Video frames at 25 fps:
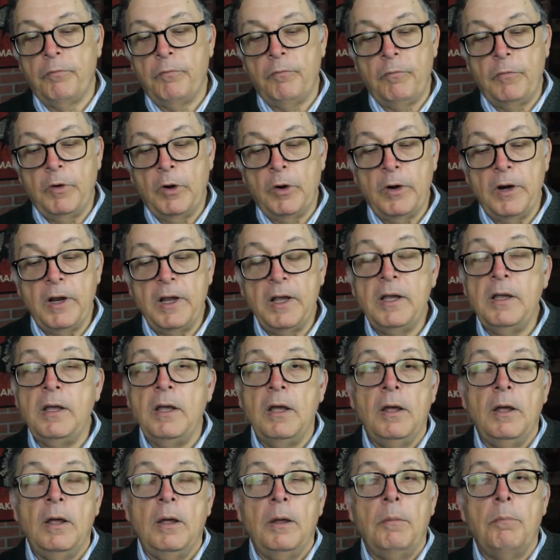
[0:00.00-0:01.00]
very
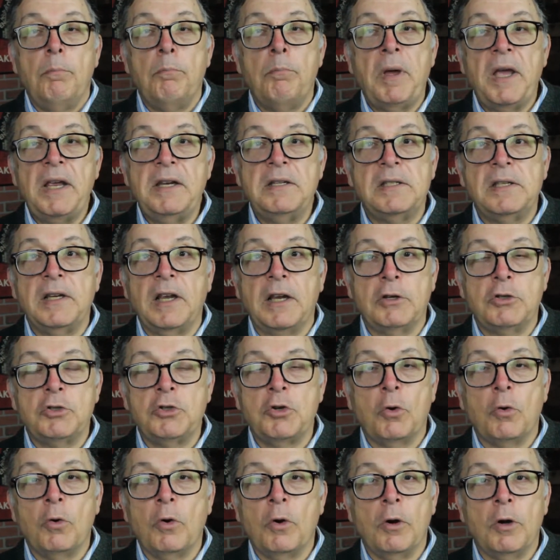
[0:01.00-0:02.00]
basic
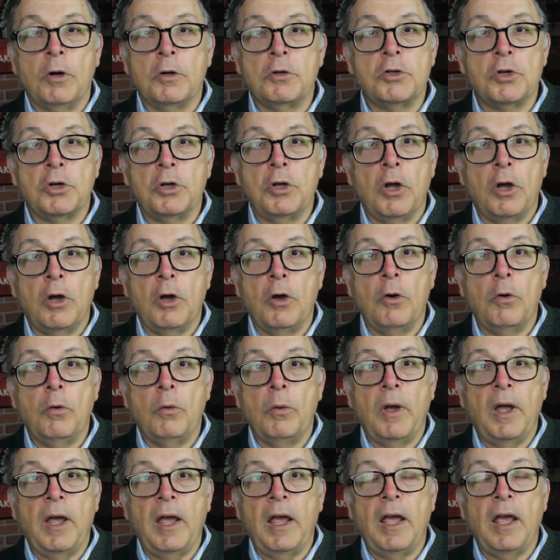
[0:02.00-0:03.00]
chore to
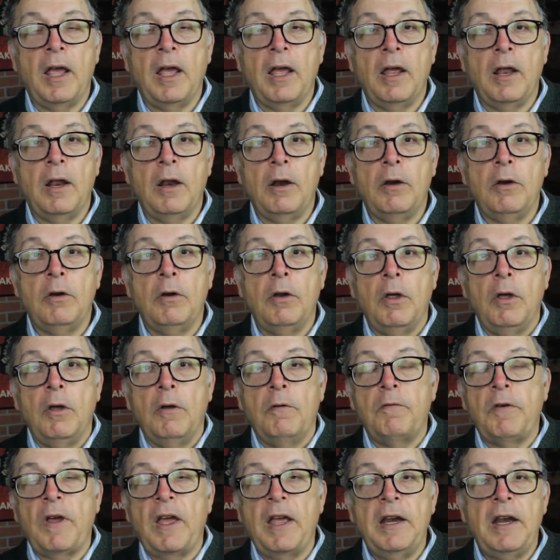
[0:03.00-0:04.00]
go and
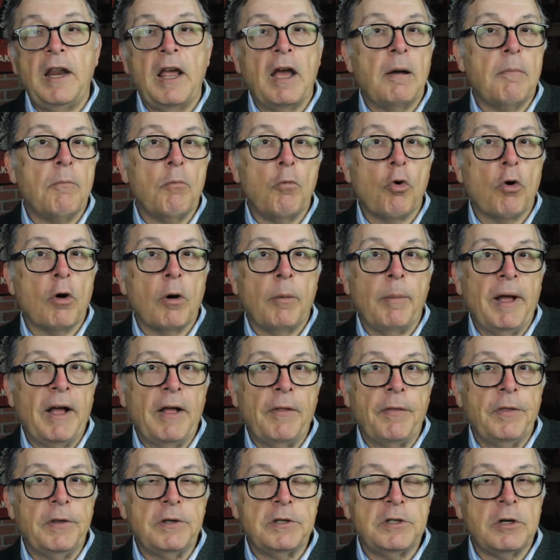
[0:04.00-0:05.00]
find out more
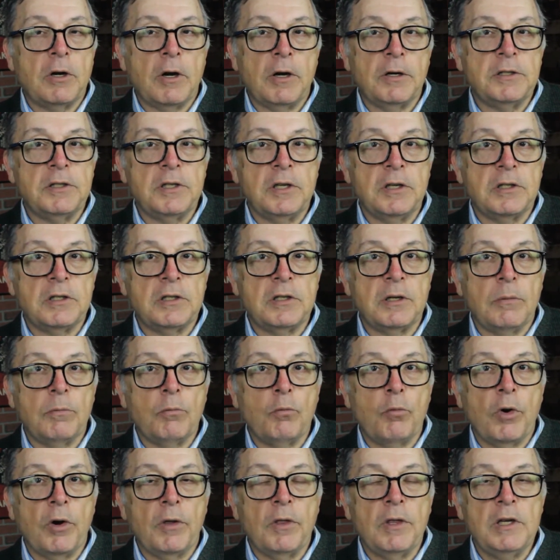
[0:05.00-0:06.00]
about the star
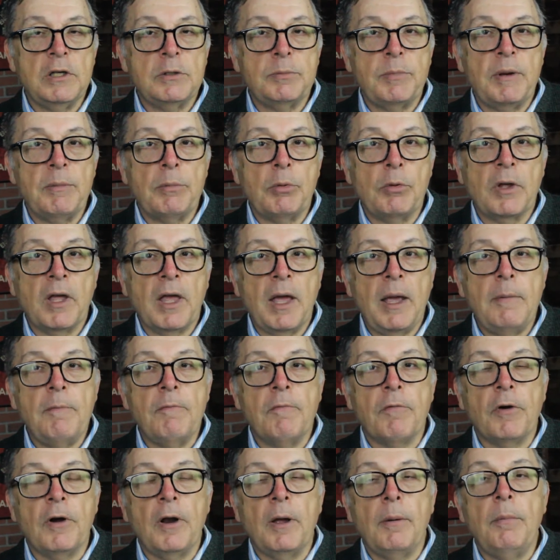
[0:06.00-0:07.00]
system where these people
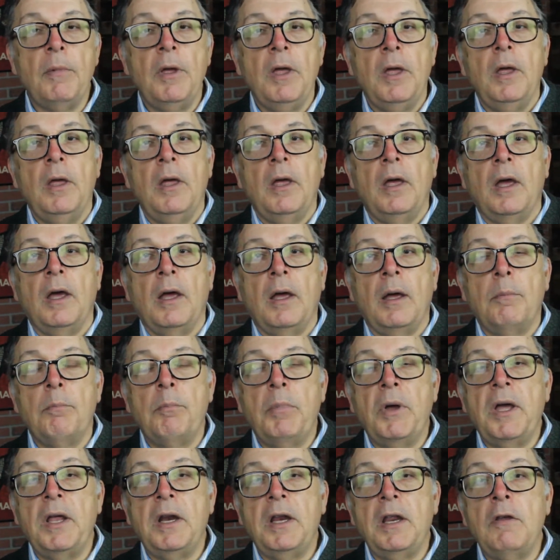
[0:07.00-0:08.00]
came from.
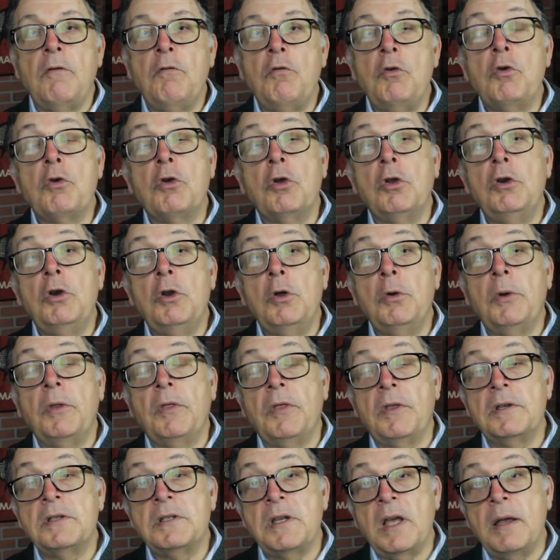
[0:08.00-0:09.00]
But if you can do
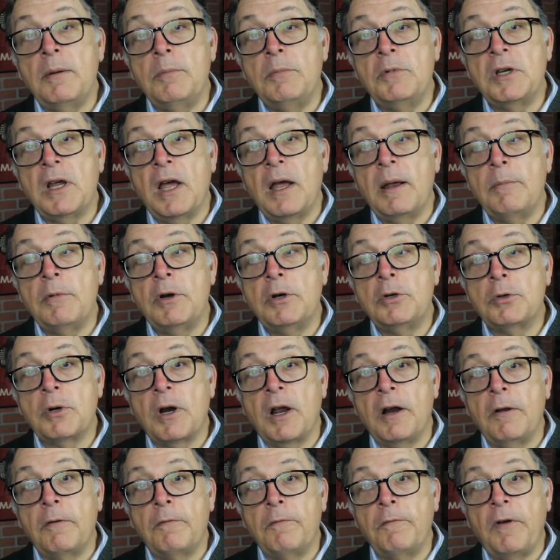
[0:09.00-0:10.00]
at the same time to
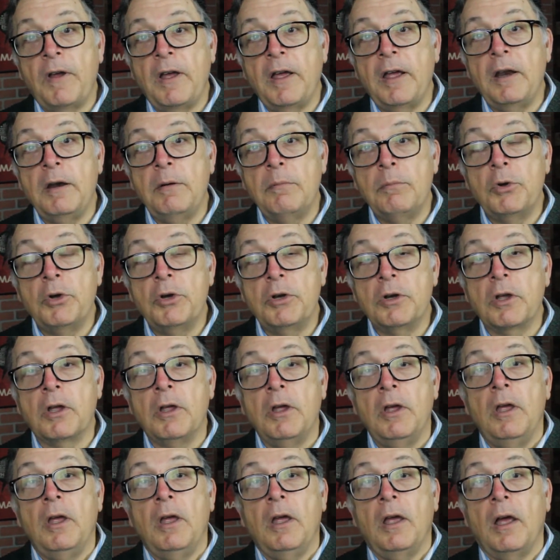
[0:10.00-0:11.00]
try to find
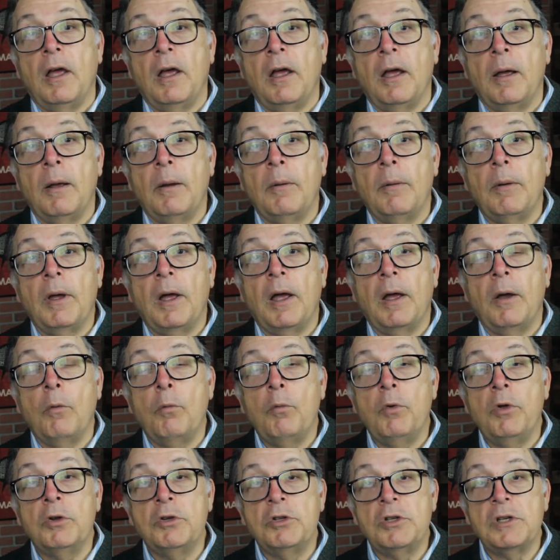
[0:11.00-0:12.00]
Book,
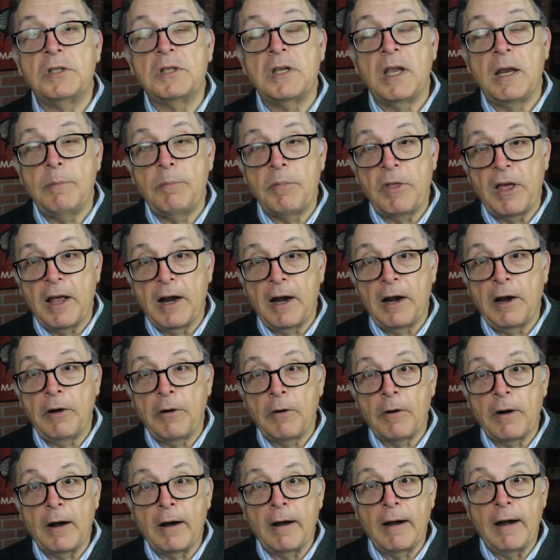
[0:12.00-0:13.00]
we'll just keep that
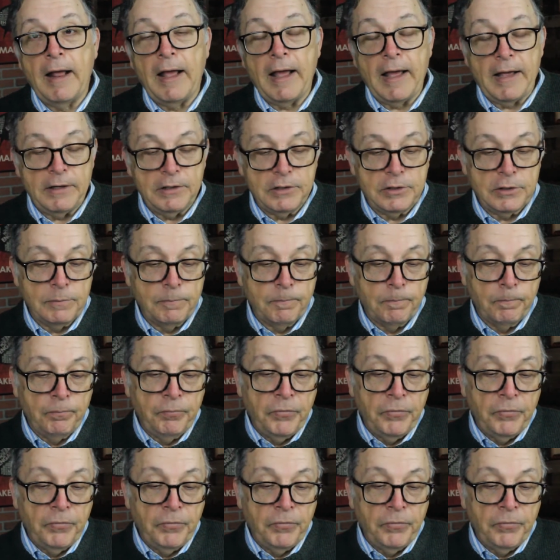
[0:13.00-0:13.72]
under our hats.